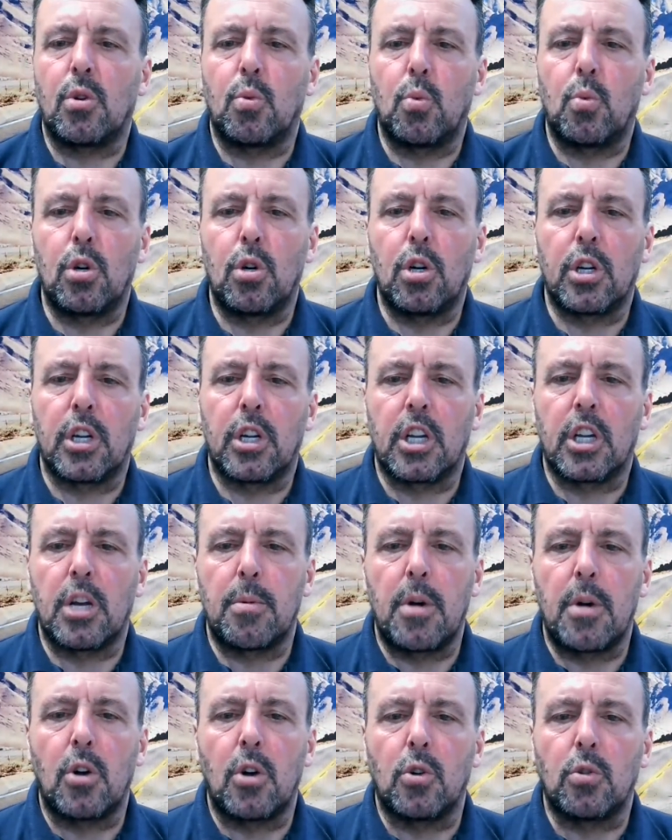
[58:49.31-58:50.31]
work and come
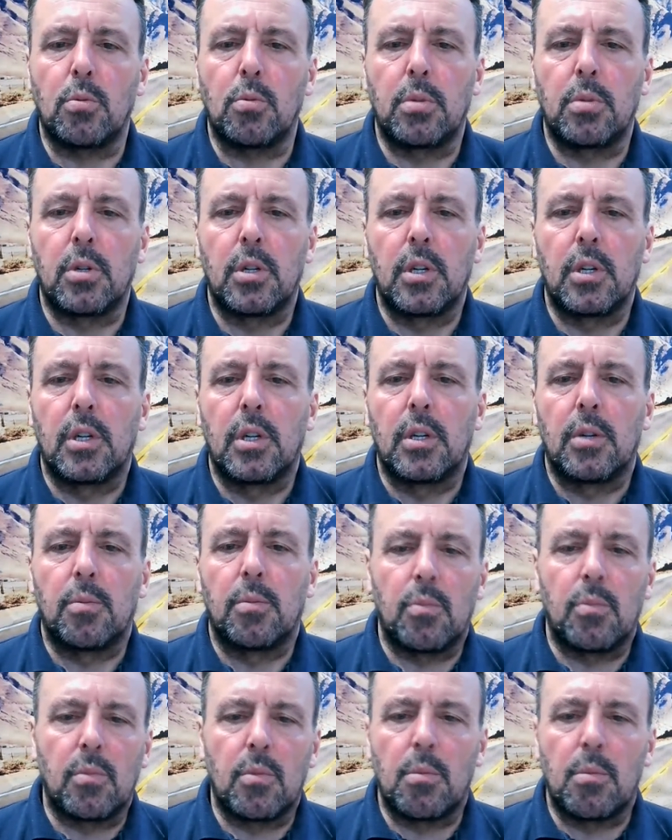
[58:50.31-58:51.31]
home,
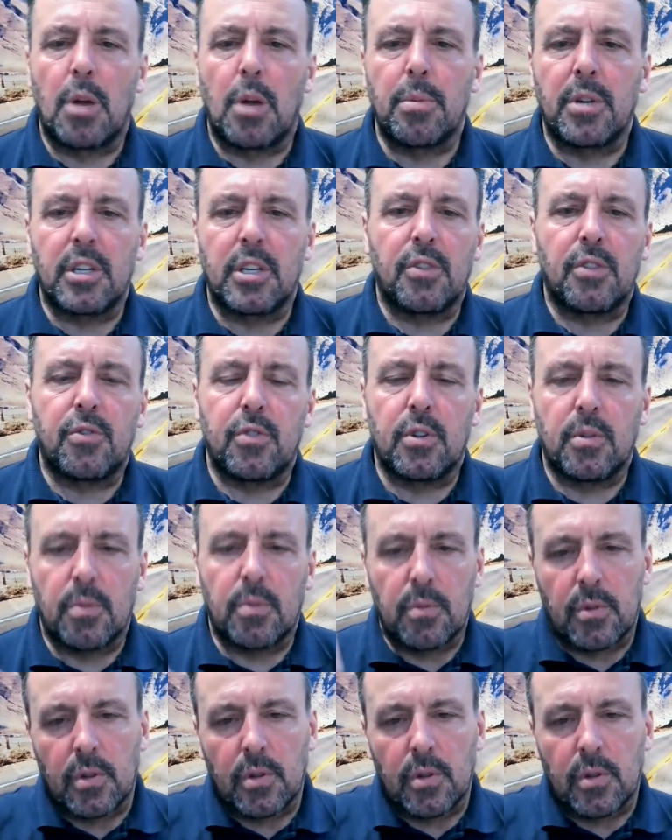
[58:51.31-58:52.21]
it might be a different